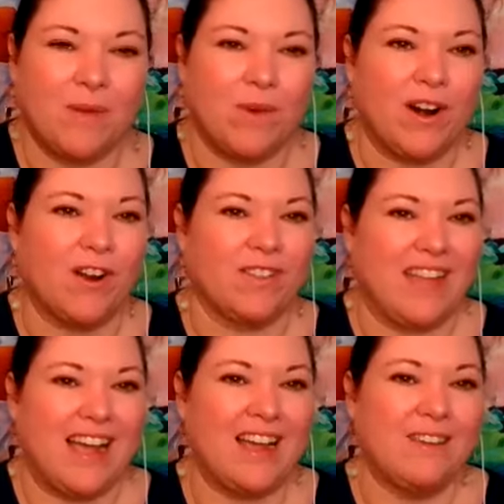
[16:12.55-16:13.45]
When our
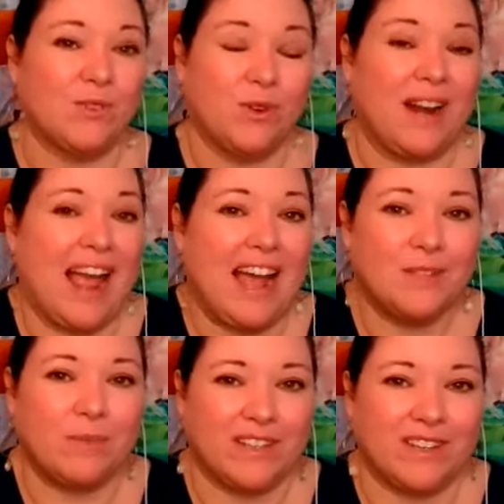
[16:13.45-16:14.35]
lives, or an
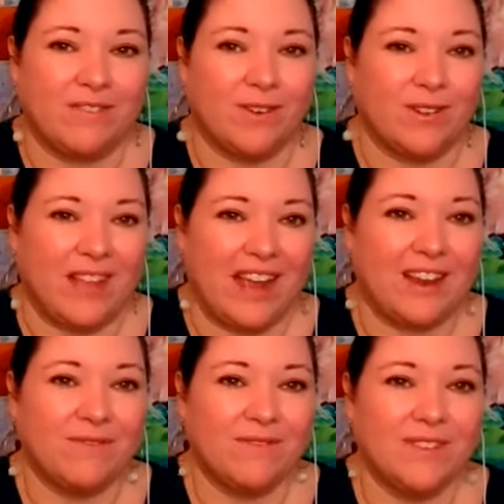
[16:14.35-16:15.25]
aspect of our
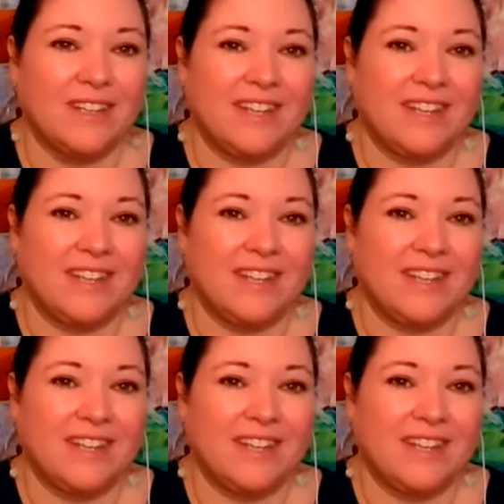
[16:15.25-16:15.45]
life,